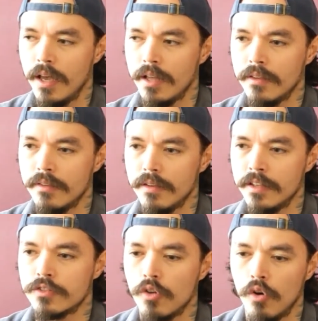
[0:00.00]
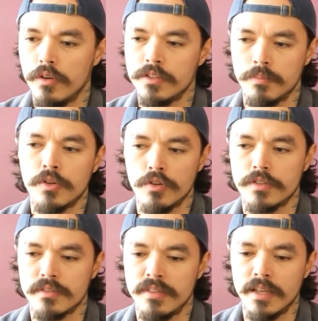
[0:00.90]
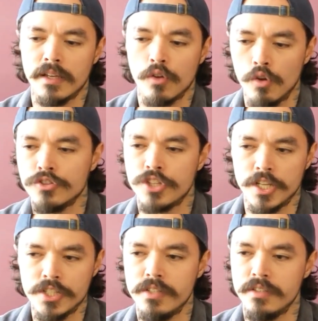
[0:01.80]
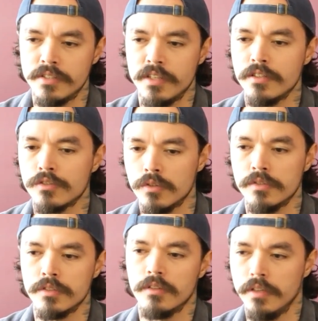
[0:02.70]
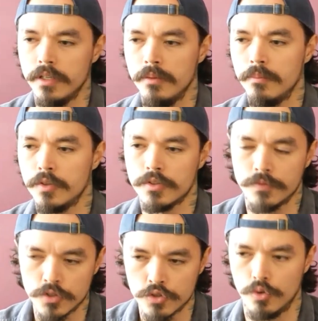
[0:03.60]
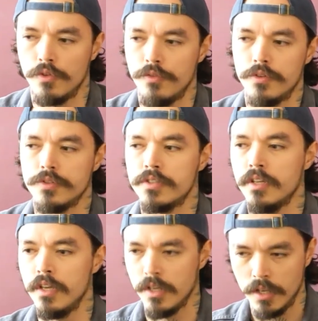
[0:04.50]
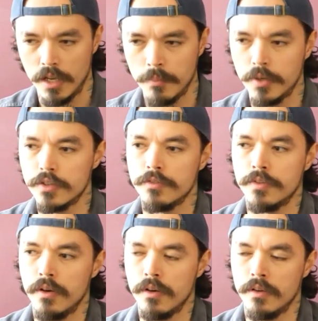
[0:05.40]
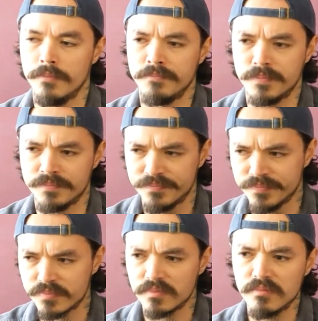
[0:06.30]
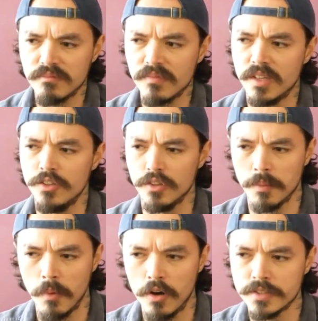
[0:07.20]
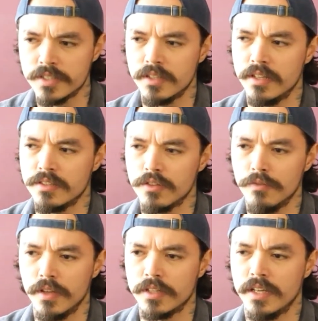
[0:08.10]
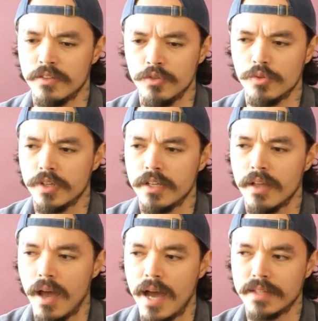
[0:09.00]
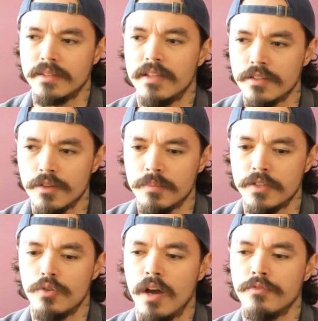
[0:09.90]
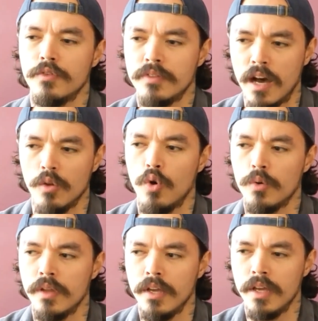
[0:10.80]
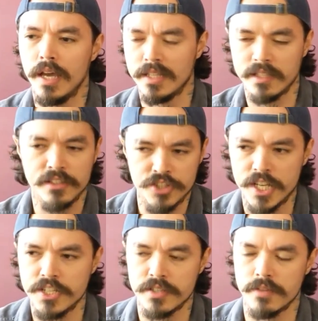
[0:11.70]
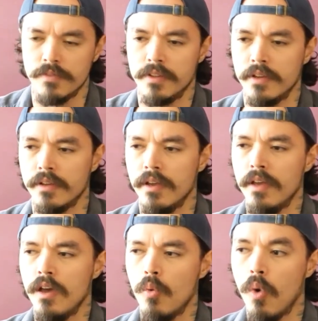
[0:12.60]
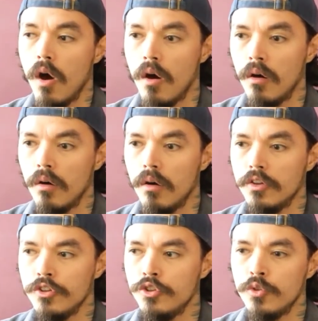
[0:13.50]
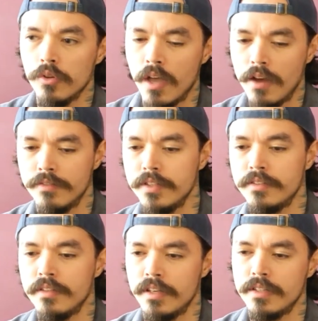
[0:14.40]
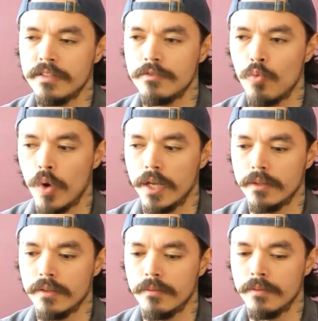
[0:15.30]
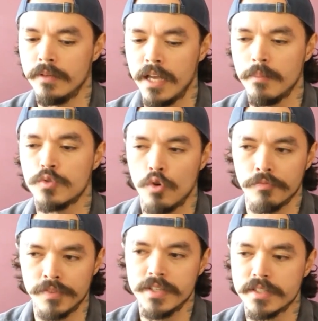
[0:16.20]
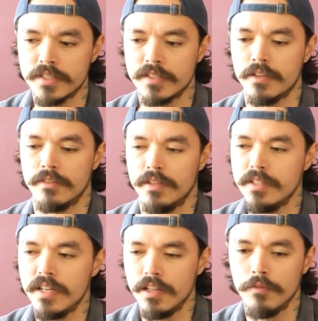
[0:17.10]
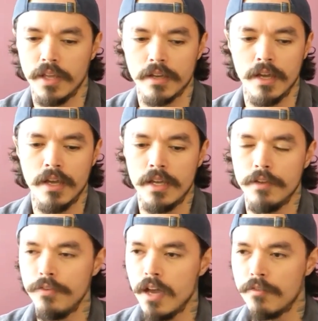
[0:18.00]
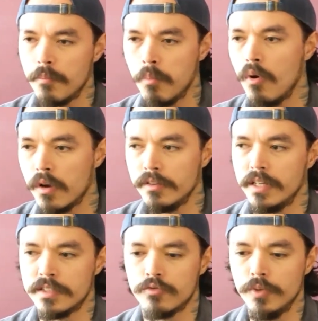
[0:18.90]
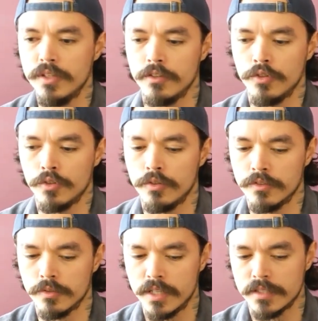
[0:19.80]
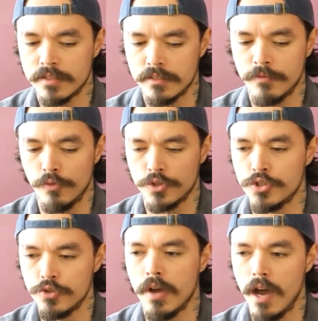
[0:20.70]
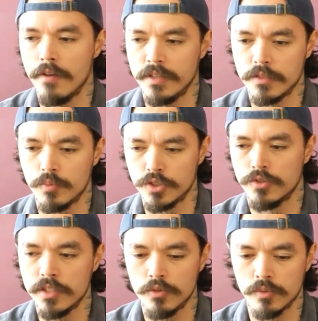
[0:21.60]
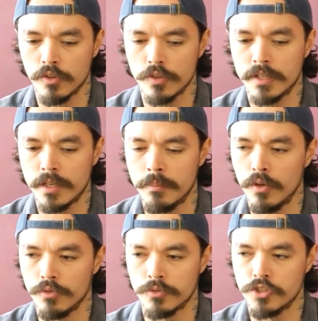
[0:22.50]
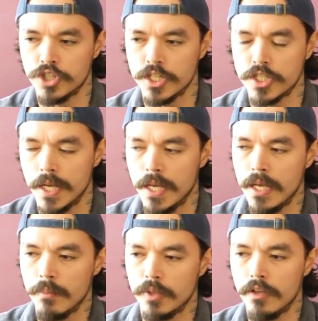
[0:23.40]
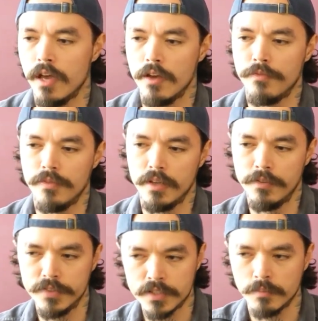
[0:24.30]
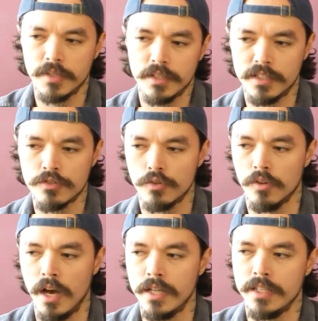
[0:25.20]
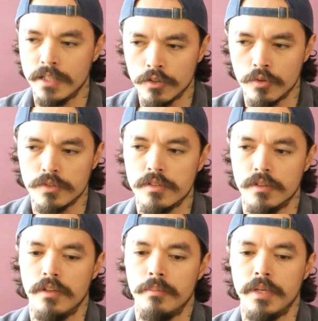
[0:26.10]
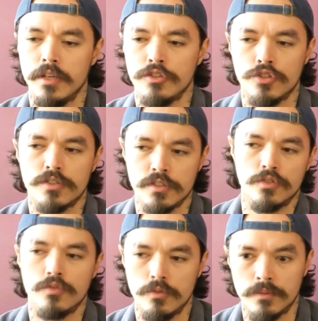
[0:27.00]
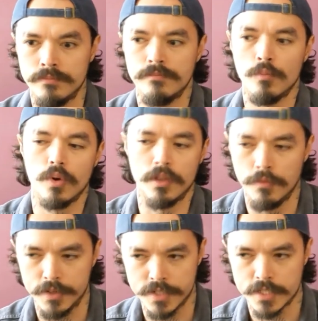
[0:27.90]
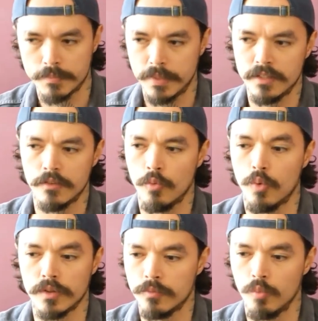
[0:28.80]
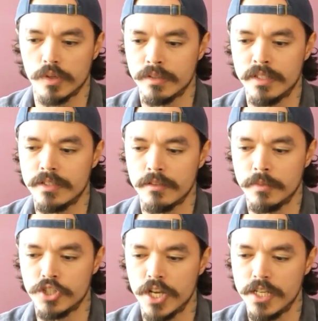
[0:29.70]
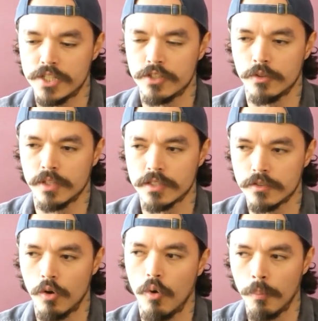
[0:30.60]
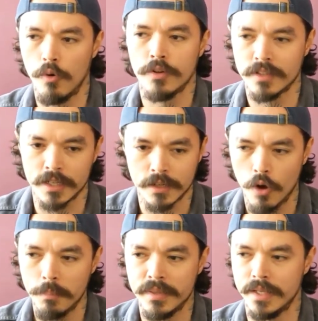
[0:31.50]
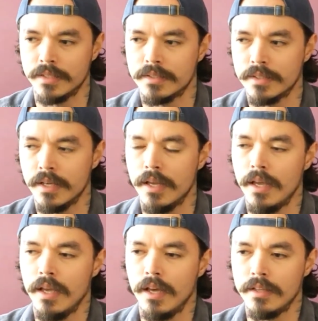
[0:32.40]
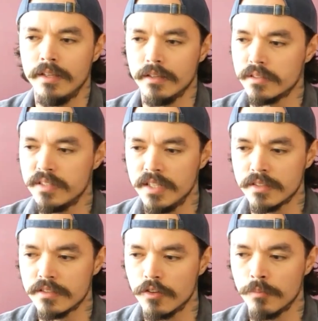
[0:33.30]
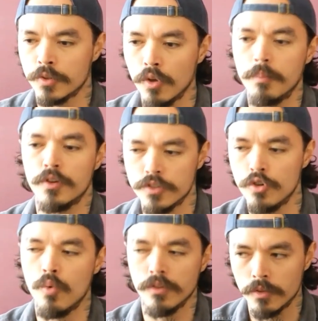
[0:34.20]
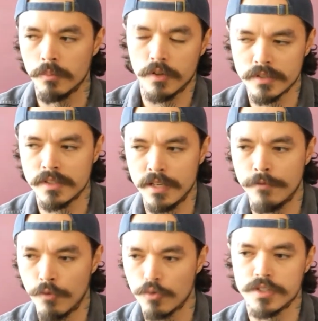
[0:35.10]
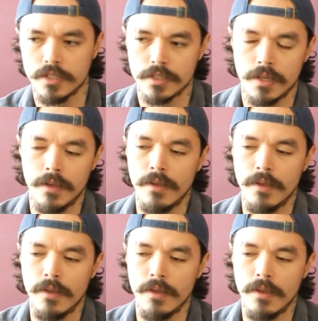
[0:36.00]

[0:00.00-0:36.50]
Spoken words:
And it's because they can all change these things constantly because of the servers and because of the, you know, the mods and stuff like that. You know, they can add things up that you have to download, and then it changes everything. While you don't have these things with games on discs, that it's kind of like if you have a book that's written, you know, so that's the version you have, that's what you stick to, nothing can be altered and changed. But you have, if it's something that's online, it can constantly be adjusted to whatever is expected or what needs to be changed, you know. That's the whole point, like updates, a DLC and stuff, but not because you want to, because they force it.